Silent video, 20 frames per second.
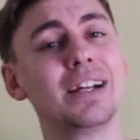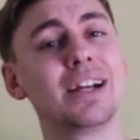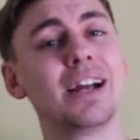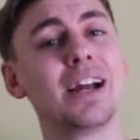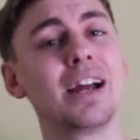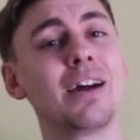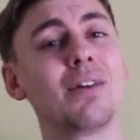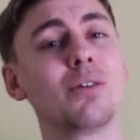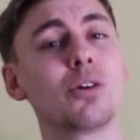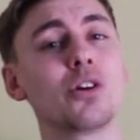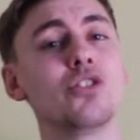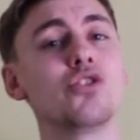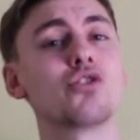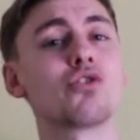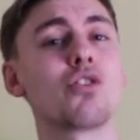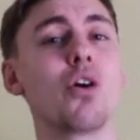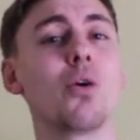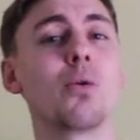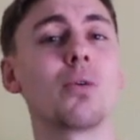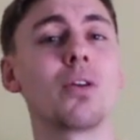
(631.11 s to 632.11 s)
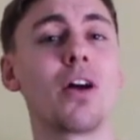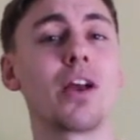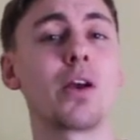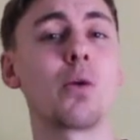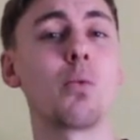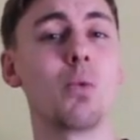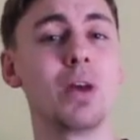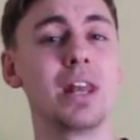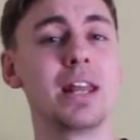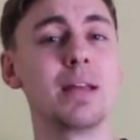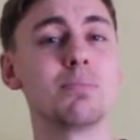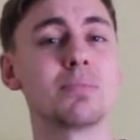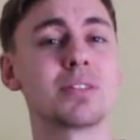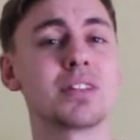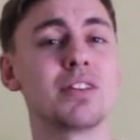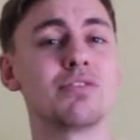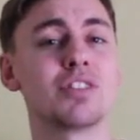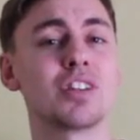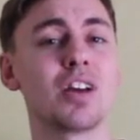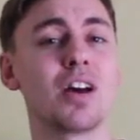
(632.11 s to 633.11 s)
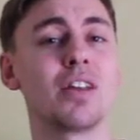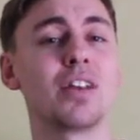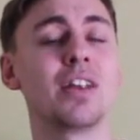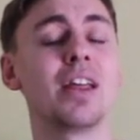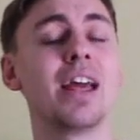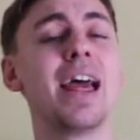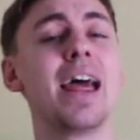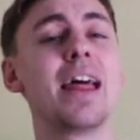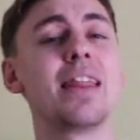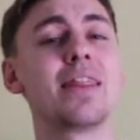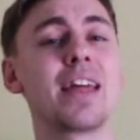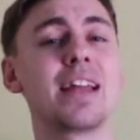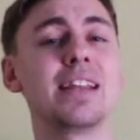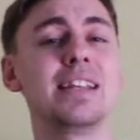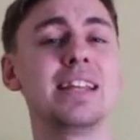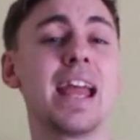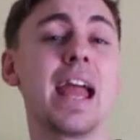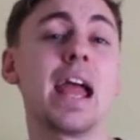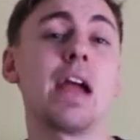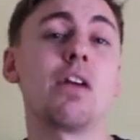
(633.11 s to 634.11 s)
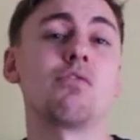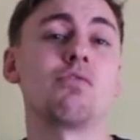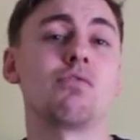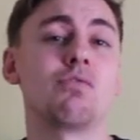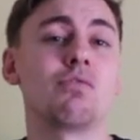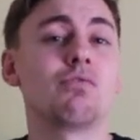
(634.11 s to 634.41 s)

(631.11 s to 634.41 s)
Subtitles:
out of control like Williams have done, then yeah,